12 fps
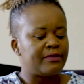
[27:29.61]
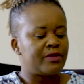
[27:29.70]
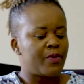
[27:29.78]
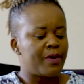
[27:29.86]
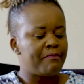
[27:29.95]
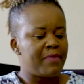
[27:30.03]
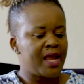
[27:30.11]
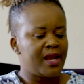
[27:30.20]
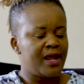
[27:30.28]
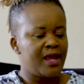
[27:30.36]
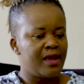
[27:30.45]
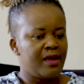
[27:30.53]
There were
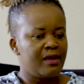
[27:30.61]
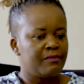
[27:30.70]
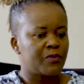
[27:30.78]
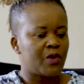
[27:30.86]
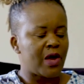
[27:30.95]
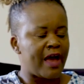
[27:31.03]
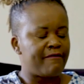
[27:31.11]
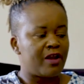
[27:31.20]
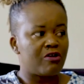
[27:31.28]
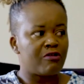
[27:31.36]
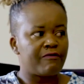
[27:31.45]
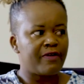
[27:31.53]
many, I have a
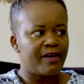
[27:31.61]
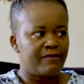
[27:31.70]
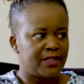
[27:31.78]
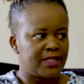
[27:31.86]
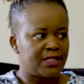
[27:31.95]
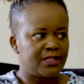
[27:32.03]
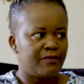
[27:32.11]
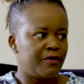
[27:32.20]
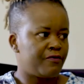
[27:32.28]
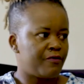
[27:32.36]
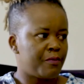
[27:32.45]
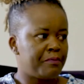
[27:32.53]
lot of evidence,
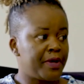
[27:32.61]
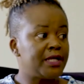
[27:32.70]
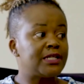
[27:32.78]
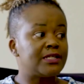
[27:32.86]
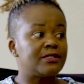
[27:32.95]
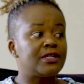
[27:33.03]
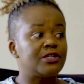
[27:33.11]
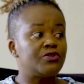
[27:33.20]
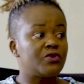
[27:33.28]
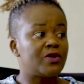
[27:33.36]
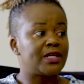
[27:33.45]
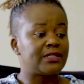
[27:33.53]
even from pictures, that
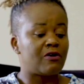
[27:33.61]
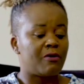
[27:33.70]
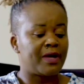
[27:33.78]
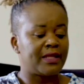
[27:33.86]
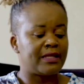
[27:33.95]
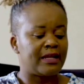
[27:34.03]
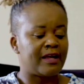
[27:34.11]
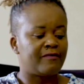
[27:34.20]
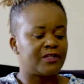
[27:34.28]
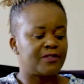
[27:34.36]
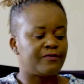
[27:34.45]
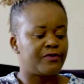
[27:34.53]
show us our mother
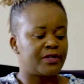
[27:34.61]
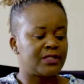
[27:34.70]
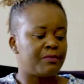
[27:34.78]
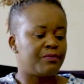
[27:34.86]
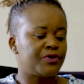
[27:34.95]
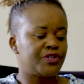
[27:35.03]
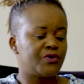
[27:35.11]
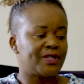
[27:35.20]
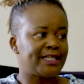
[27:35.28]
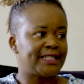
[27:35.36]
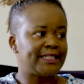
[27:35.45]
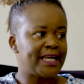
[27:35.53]
loved us. For example, she
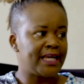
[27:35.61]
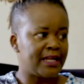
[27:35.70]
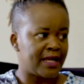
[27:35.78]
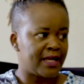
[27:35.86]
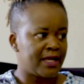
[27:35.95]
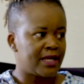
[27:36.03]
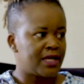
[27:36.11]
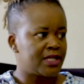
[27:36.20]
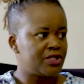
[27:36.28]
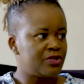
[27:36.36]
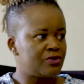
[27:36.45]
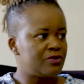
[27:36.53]
was a tailor.
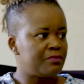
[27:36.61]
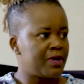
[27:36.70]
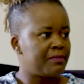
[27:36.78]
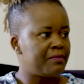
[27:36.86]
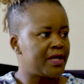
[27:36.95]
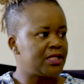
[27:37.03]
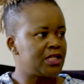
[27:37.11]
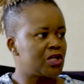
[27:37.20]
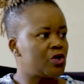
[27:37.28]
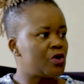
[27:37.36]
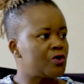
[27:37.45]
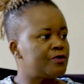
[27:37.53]
She used to make matching
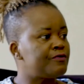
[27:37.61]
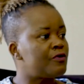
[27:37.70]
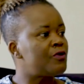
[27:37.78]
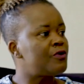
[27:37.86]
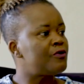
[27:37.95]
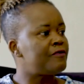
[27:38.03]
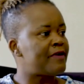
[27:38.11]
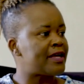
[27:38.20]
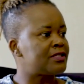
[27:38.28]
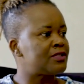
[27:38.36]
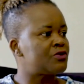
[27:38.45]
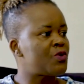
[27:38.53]
clothes for all of
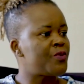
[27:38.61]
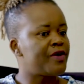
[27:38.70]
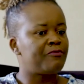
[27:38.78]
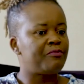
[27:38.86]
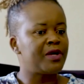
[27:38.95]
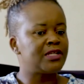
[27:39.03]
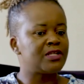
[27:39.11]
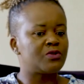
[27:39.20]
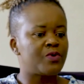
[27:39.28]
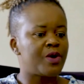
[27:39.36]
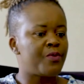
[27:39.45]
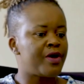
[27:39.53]
us. So we have
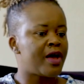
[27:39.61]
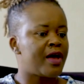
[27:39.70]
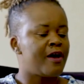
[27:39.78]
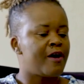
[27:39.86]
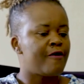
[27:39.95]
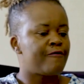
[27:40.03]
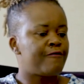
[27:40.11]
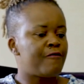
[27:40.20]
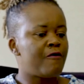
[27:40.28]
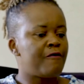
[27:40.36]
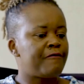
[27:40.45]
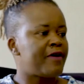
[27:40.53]
pictures where we are
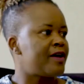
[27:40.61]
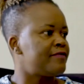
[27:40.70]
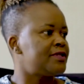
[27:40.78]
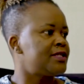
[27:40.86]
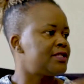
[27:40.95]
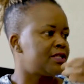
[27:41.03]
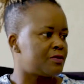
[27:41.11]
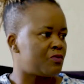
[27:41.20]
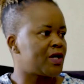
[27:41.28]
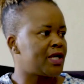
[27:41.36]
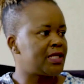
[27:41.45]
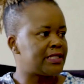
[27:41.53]
4, 5, 6 as
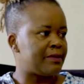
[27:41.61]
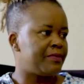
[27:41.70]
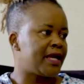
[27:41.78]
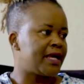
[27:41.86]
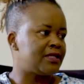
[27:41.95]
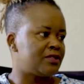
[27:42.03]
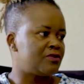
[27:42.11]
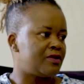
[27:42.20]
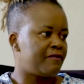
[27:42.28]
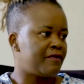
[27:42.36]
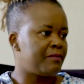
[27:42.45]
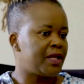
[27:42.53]
more kids are being added to
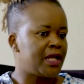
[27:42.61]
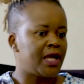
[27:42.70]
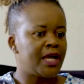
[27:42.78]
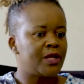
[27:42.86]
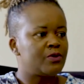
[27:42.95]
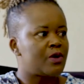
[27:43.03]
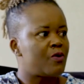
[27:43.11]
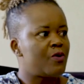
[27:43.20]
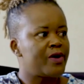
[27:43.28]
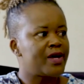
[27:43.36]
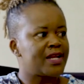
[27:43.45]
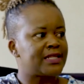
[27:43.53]
the family. And you are
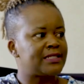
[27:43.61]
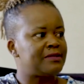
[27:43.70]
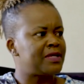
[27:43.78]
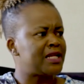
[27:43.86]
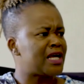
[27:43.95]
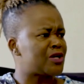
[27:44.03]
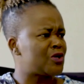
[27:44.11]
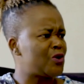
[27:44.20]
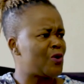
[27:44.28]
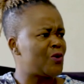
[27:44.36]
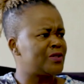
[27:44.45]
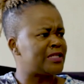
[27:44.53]
all wearing similar
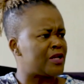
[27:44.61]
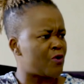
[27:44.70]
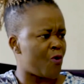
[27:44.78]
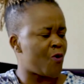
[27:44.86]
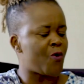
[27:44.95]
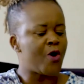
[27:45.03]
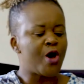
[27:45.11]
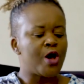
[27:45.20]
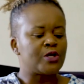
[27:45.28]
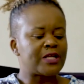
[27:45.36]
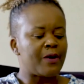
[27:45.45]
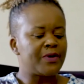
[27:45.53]
clothes and all.
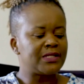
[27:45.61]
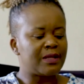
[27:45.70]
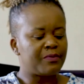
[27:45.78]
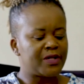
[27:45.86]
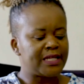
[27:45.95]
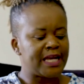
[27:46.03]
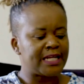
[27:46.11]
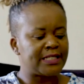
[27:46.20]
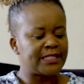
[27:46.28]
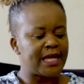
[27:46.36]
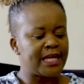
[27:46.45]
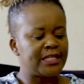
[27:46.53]
So I wish somebody had
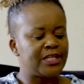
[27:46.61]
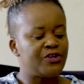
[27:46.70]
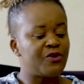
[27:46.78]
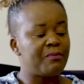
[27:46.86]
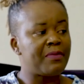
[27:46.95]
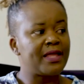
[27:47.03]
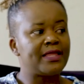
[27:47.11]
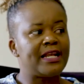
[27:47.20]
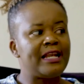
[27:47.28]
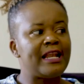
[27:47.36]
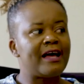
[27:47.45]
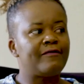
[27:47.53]
said, your mother
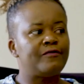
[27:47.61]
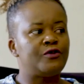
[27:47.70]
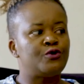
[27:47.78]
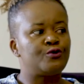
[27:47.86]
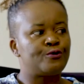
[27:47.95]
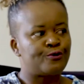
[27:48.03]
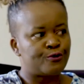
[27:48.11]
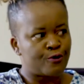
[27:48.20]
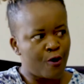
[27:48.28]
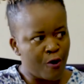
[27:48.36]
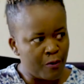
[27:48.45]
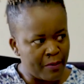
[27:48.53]
loved you
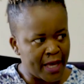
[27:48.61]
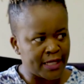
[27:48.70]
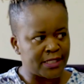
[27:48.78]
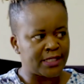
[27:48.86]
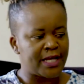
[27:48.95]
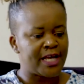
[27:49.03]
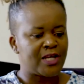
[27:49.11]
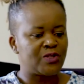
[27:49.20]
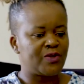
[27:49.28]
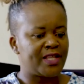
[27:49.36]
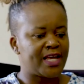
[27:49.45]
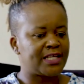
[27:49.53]
so much
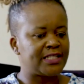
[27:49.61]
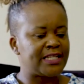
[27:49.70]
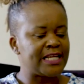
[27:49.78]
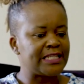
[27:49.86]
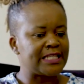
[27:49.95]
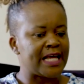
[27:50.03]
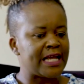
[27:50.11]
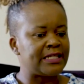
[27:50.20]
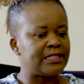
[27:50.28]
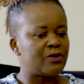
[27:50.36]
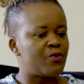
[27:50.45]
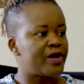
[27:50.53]
to the extent
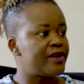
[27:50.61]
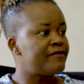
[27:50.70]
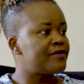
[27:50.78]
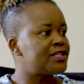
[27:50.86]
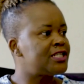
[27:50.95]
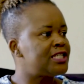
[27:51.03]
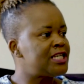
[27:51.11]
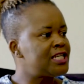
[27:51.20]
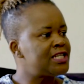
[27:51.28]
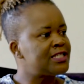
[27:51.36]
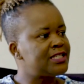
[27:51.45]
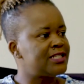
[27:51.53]
that wherever she
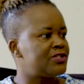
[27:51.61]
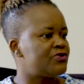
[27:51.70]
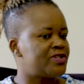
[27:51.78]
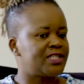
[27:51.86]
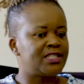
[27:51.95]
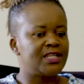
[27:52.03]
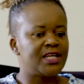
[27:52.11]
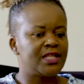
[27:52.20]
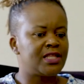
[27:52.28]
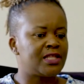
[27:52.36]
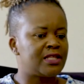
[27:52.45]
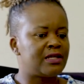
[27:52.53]
is, she's resting
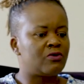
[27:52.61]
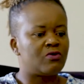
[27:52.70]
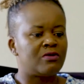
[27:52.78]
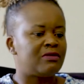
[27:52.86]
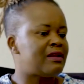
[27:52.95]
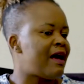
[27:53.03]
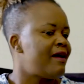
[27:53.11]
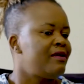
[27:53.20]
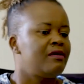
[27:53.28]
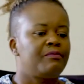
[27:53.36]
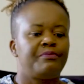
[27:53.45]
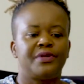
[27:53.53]
or
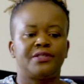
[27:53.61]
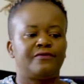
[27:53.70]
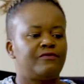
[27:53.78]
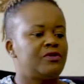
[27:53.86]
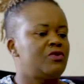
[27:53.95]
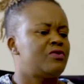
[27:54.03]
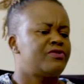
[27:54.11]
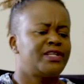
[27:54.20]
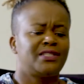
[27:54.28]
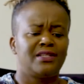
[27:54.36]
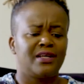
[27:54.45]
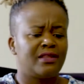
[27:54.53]
lying peacefully or
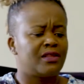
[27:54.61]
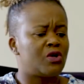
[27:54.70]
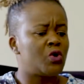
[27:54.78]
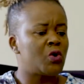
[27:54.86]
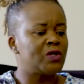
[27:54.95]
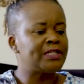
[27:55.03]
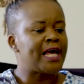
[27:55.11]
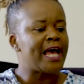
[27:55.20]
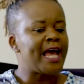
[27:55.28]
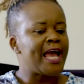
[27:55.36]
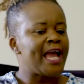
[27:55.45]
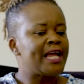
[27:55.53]
resting in the Lord.
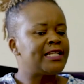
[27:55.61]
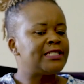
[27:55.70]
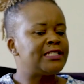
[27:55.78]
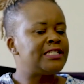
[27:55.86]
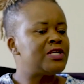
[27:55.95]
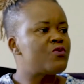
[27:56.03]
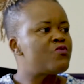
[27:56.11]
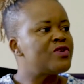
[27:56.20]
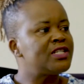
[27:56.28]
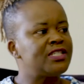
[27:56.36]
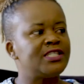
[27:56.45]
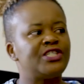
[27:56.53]
And she
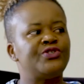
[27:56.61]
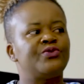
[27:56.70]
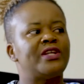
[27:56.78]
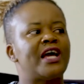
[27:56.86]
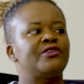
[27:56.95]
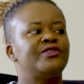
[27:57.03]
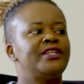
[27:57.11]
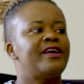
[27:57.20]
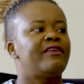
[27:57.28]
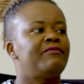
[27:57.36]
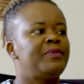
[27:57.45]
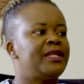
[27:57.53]
wishes she would actually
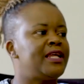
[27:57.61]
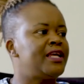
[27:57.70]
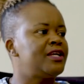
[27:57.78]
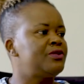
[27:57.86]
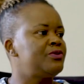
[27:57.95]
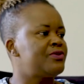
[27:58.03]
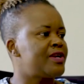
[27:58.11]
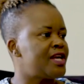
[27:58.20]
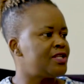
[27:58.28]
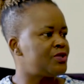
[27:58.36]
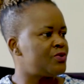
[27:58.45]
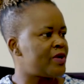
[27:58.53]
have been here to
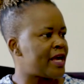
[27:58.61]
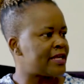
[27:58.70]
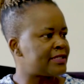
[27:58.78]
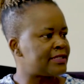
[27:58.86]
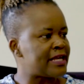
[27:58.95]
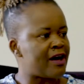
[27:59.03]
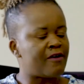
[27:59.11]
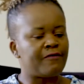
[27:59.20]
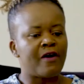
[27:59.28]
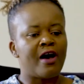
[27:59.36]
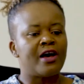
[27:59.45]
raise you herself.